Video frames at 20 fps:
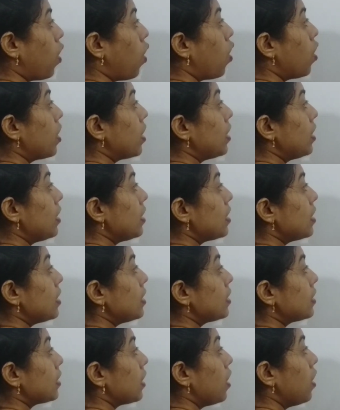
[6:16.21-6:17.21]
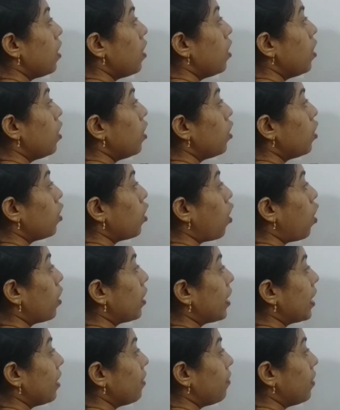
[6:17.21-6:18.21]
Order is
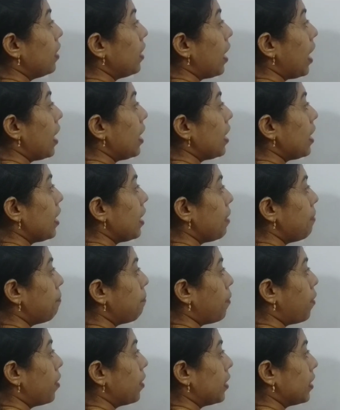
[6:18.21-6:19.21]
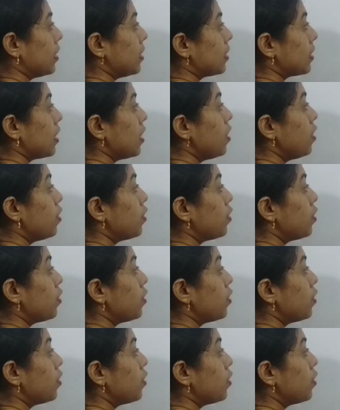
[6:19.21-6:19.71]
not given any importance.